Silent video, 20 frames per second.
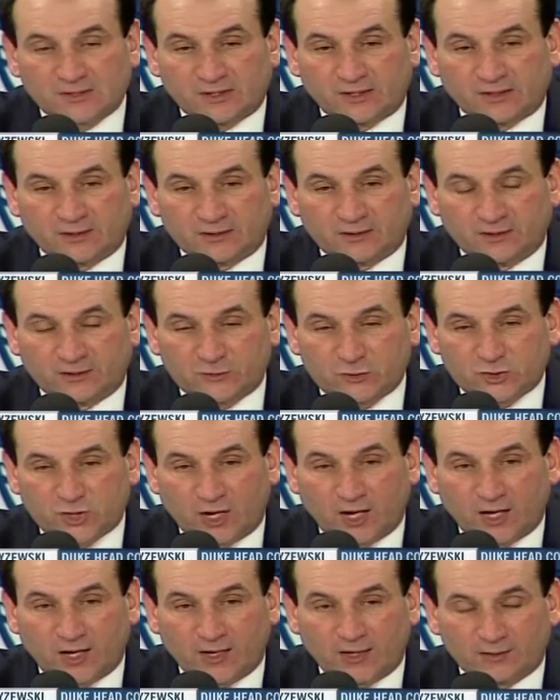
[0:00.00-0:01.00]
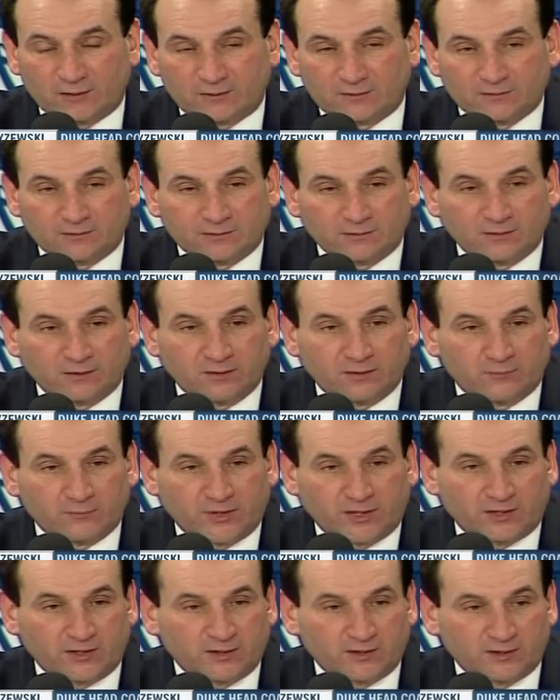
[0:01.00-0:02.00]
And John, you know,
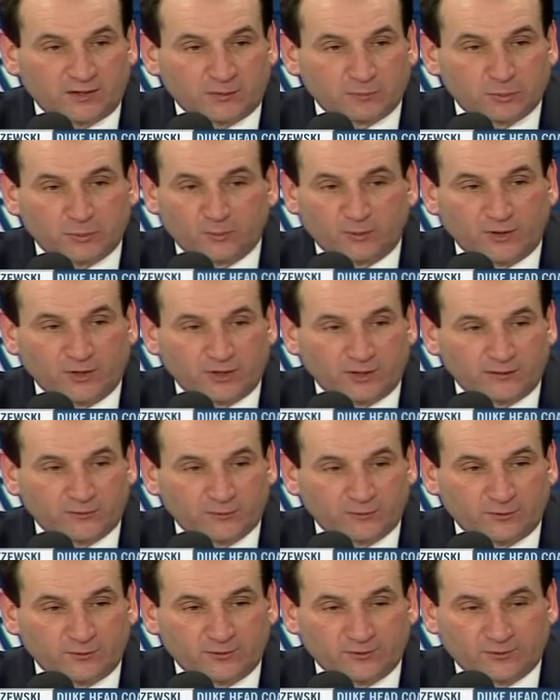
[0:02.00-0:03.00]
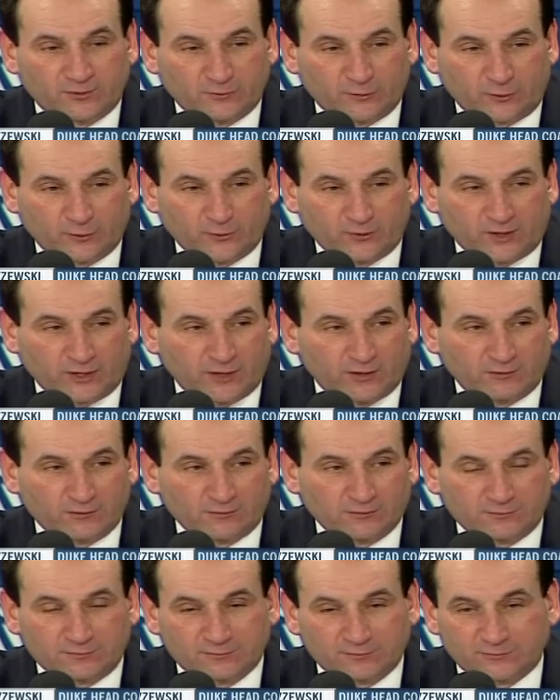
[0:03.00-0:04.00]
making that play. It'll go
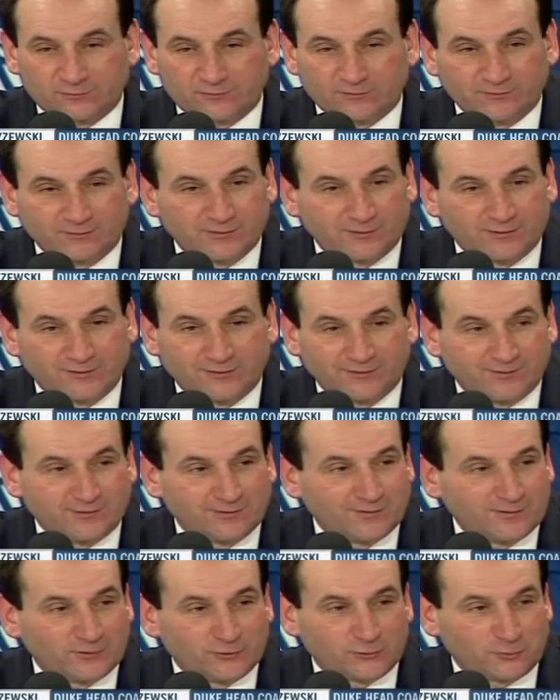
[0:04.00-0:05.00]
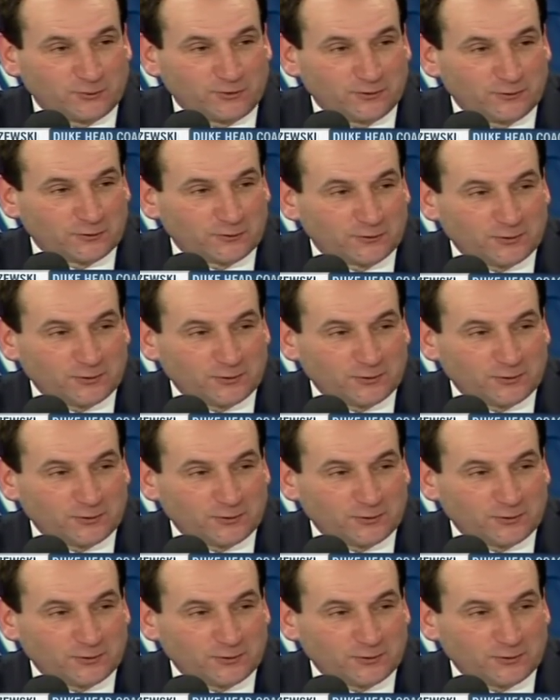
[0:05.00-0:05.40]
down as one of the